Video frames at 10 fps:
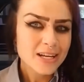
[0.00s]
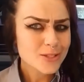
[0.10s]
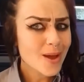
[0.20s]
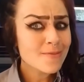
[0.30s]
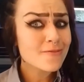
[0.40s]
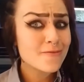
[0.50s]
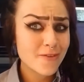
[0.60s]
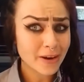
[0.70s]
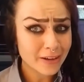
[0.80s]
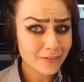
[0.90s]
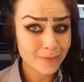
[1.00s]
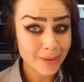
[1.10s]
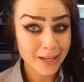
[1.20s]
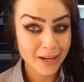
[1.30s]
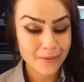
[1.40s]
So I'm very
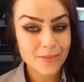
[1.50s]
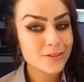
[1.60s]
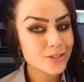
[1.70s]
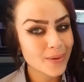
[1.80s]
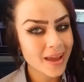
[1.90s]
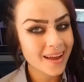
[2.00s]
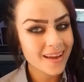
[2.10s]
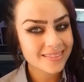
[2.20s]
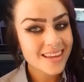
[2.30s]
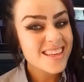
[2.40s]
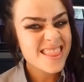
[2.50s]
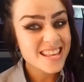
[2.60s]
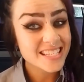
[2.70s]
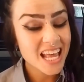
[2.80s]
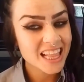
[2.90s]
familiar with doing
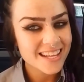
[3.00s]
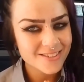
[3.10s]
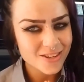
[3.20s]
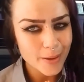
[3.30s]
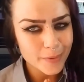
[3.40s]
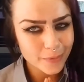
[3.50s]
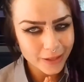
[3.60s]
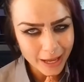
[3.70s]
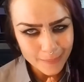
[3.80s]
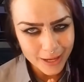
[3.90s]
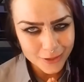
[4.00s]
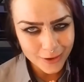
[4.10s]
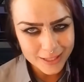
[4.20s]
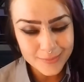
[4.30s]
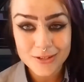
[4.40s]
this clutch job and pulling out my
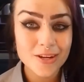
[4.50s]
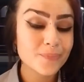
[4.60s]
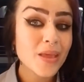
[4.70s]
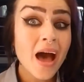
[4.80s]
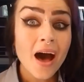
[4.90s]
transmission.